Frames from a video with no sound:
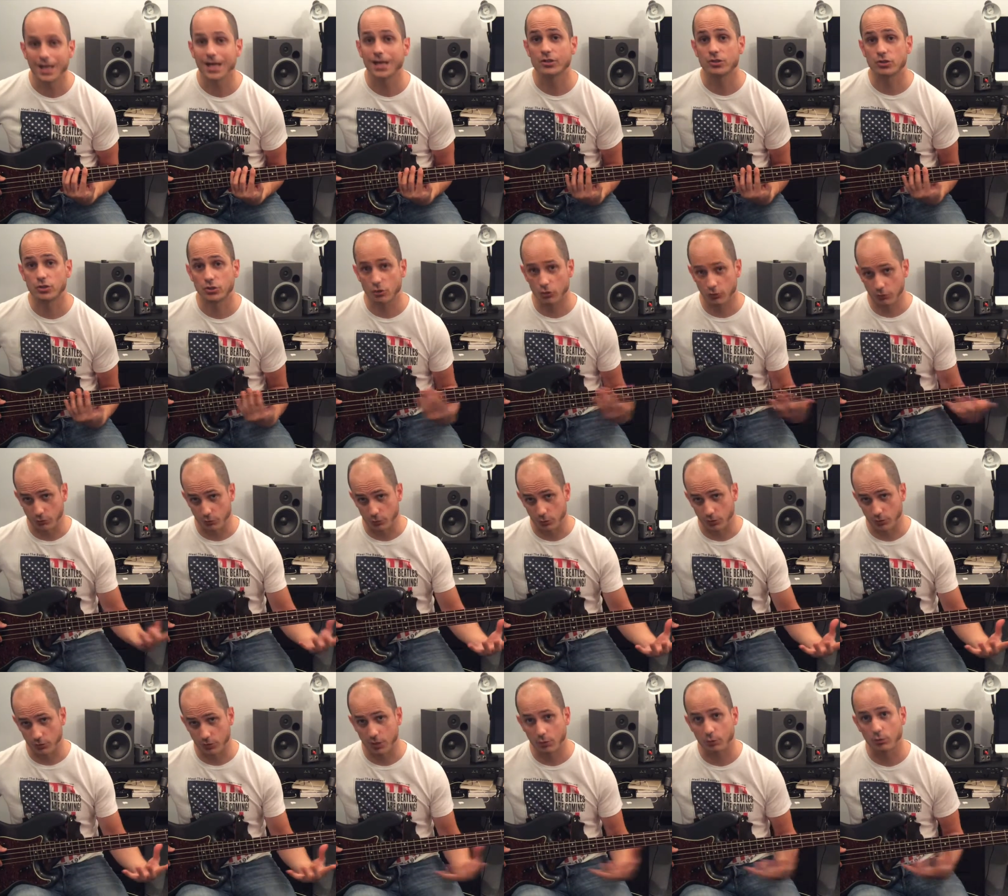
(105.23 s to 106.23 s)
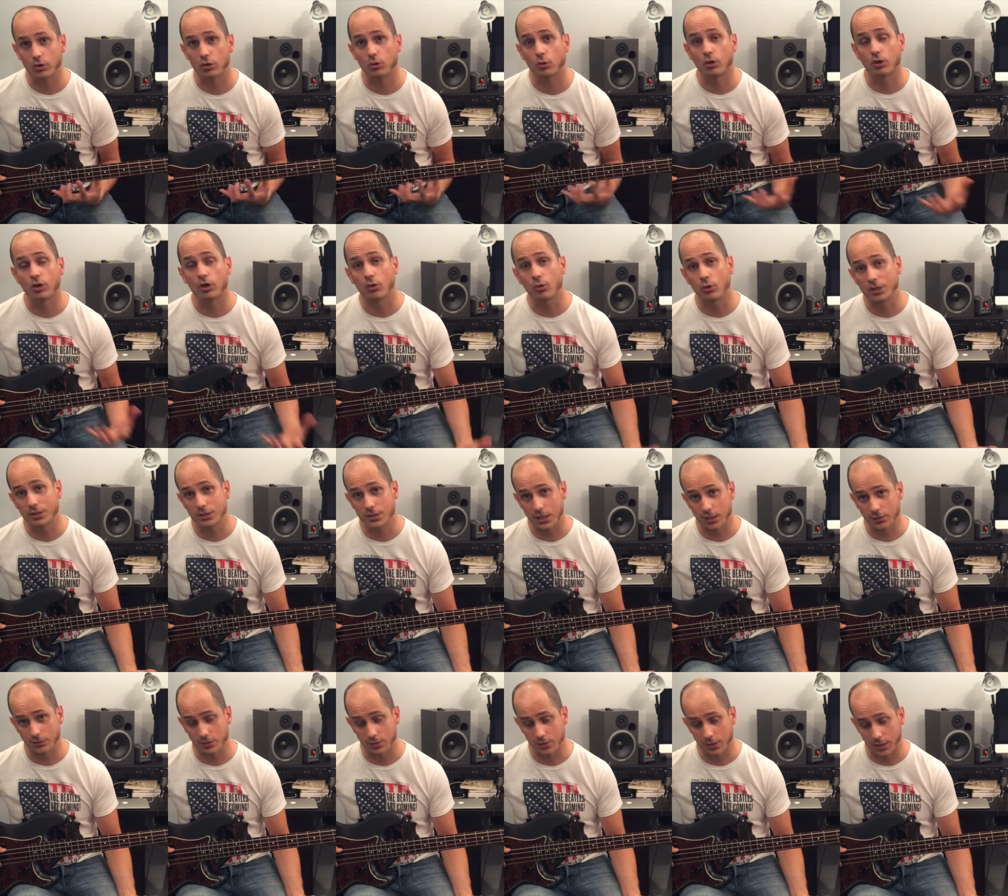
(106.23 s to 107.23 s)
and so forth. And we're going to work our way
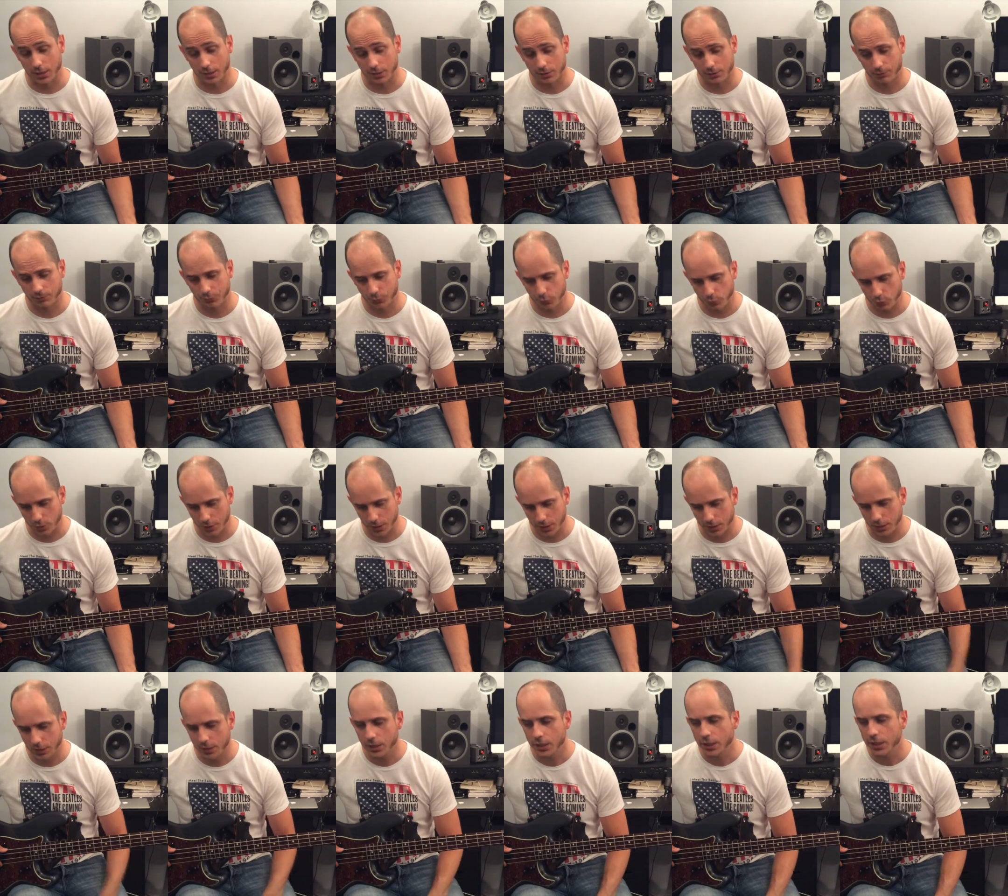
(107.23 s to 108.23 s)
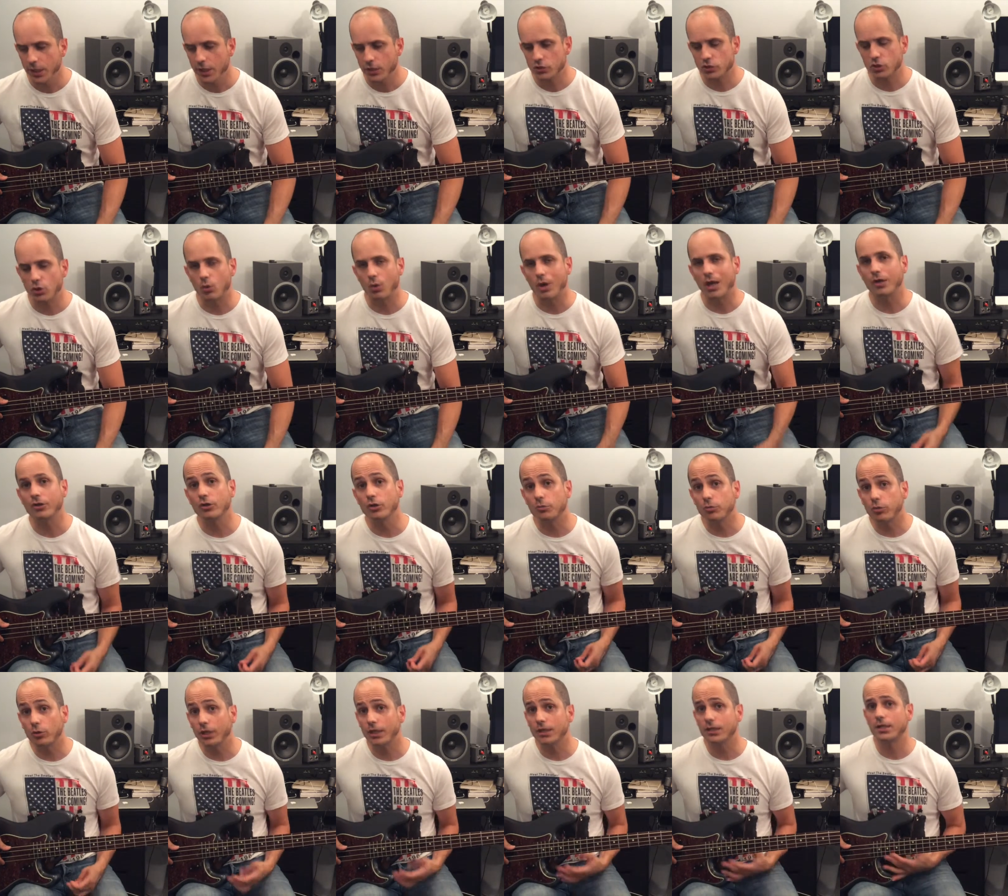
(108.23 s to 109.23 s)
down the neck, okay? So while you're
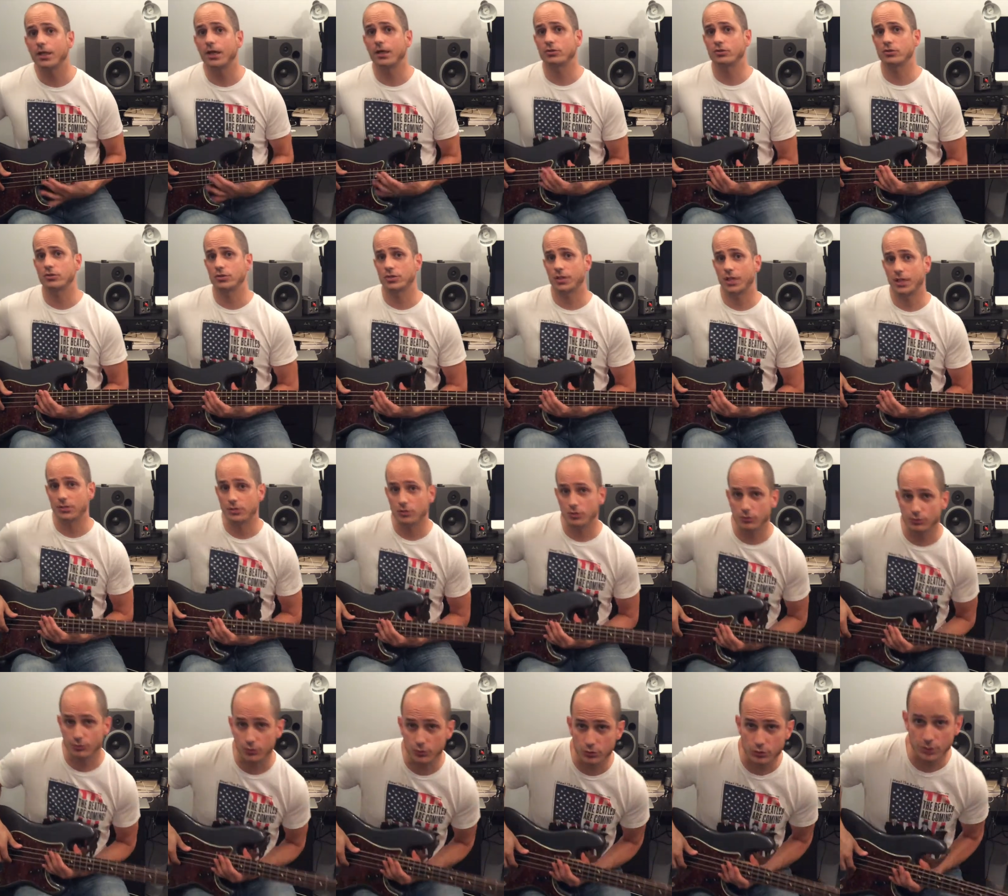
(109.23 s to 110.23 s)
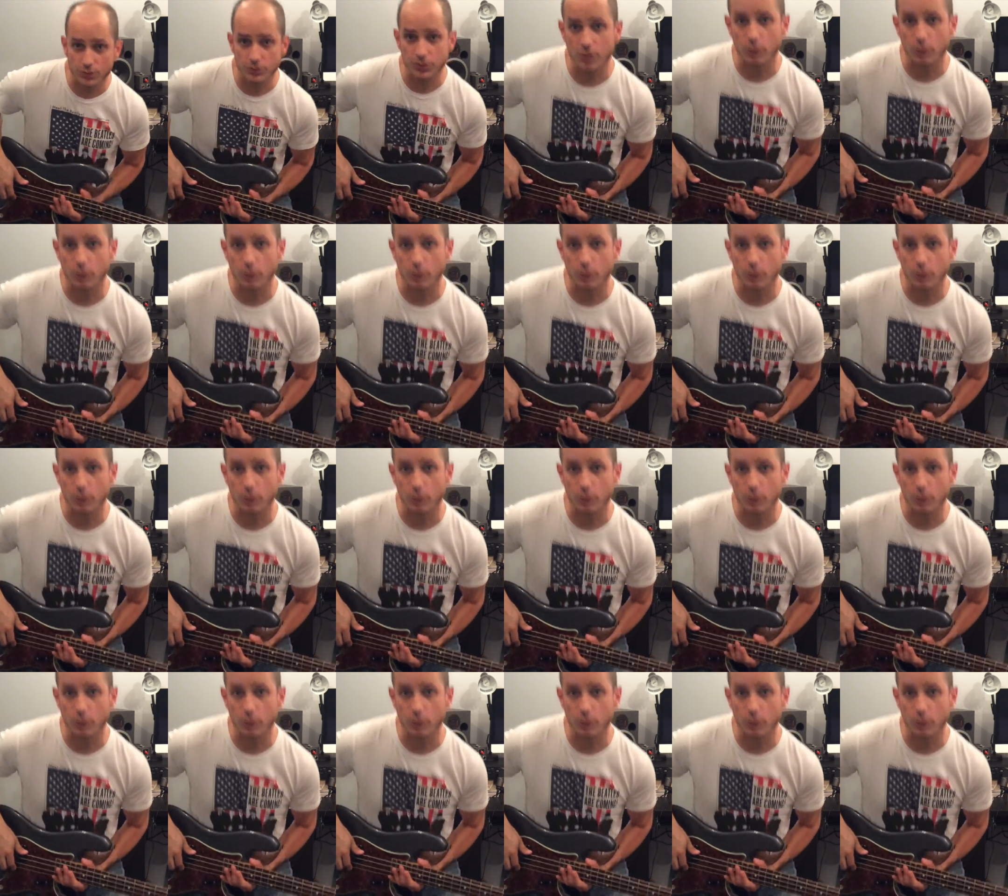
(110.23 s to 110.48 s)
playing the exercise, there are a few things